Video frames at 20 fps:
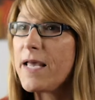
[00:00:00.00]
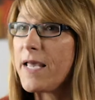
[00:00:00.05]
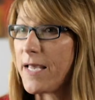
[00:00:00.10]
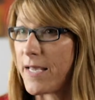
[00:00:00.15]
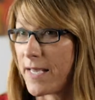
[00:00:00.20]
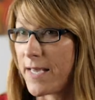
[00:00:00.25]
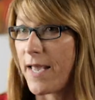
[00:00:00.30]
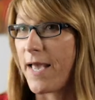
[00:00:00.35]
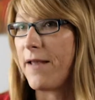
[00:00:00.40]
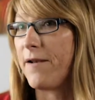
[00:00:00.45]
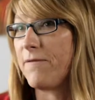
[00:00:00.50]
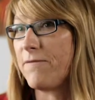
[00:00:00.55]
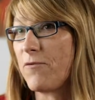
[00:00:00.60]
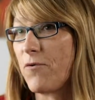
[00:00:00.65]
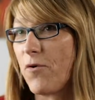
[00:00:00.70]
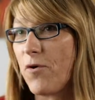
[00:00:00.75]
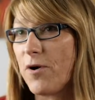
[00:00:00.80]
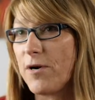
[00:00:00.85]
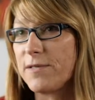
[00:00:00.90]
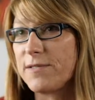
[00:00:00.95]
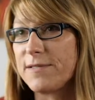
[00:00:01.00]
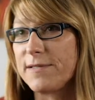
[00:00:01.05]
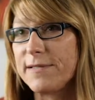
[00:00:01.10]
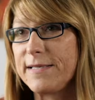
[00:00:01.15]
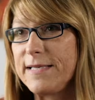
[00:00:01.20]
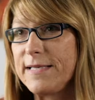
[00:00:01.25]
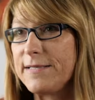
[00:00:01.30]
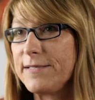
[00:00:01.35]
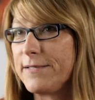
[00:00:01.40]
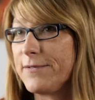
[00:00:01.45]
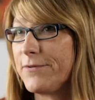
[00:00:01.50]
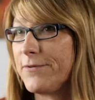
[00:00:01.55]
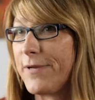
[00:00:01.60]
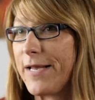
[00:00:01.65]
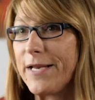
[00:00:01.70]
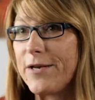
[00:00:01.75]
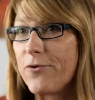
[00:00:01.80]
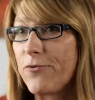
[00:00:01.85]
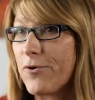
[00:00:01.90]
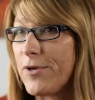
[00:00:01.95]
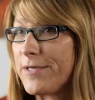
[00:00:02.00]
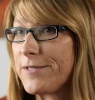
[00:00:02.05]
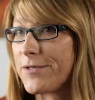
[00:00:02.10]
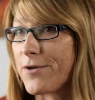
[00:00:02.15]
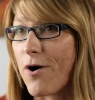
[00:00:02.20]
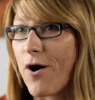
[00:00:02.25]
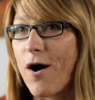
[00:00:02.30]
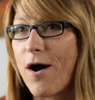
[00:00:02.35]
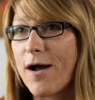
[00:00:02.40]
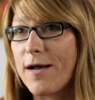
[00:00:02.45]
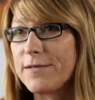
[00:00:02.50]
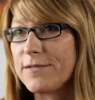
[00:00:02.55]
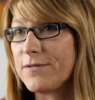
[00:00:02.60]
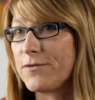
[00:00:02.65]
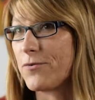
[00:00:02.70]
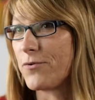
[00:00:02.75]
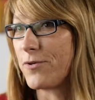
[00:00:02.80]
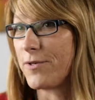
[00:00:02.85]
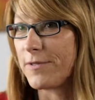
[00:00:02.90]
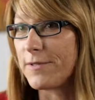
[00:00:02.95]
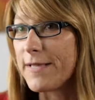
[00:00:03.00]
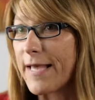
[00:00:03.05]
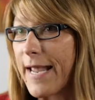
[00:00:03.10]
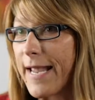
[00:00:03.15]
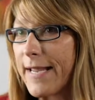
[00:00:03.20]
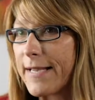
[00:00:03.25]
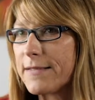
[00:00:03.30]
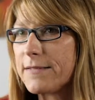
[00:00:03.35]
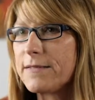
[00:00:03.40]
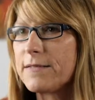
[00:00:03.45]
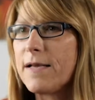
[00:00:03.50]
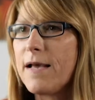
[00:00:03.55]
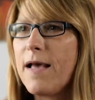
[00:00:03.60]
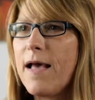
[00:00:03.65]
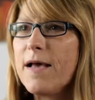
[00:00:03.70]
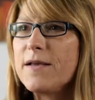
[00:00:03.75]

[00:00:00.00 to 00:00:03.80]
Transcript: It can, of course, lead to increased costs or delays.